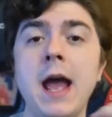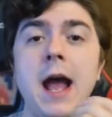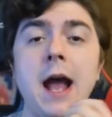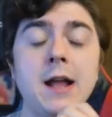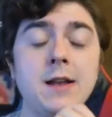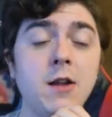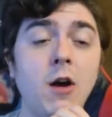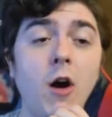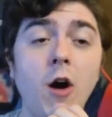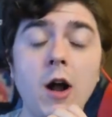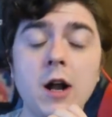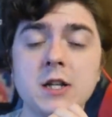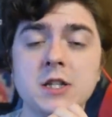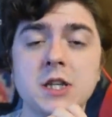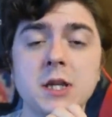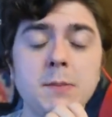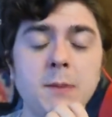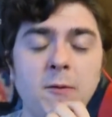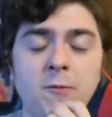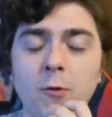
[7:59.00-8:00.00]
And
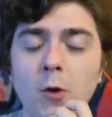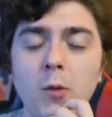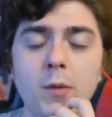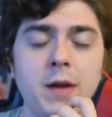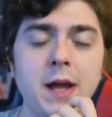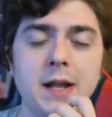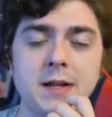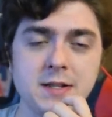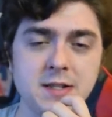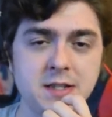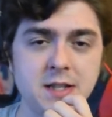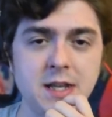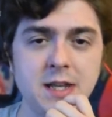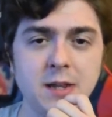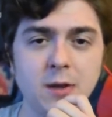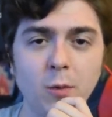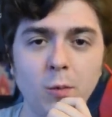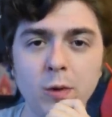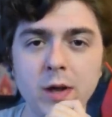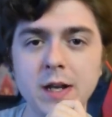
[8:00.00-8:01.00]
honestly, before we got to see
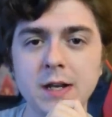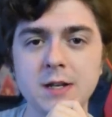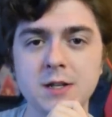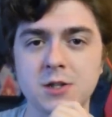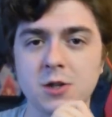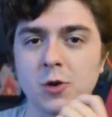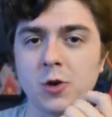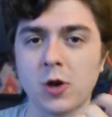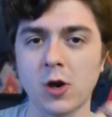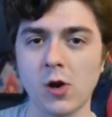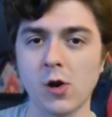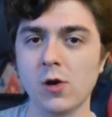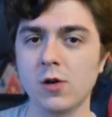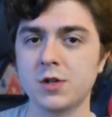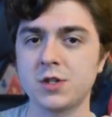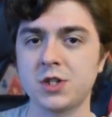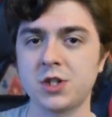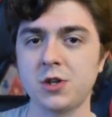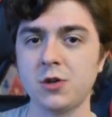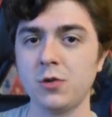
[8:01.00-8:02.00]
the weakness or
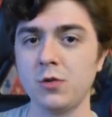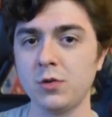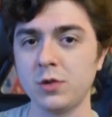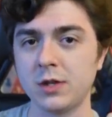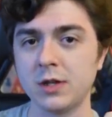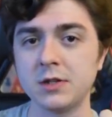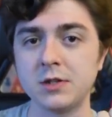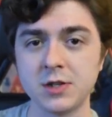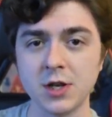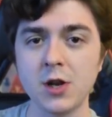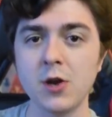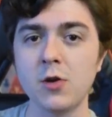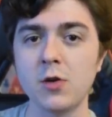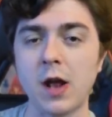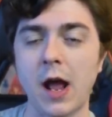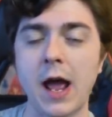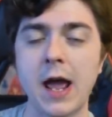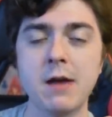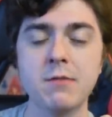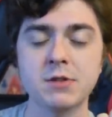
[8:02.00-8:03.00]
curse to the dude,
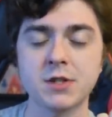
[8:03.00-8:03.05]
I